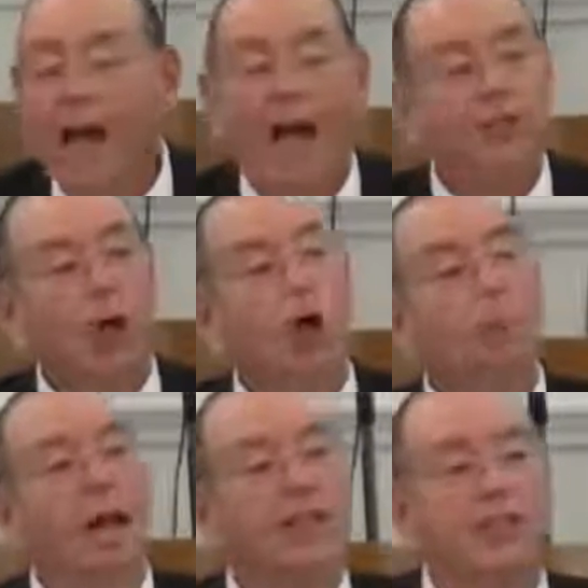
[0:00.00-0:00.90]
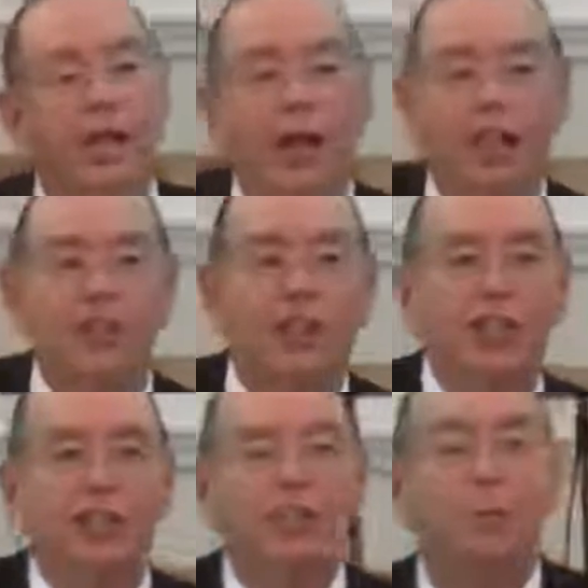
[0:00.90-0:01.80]
I told my son
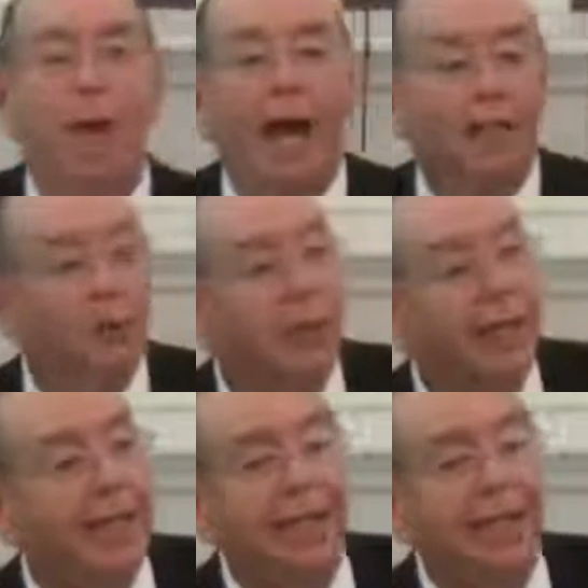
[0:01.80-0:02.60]
just this past week,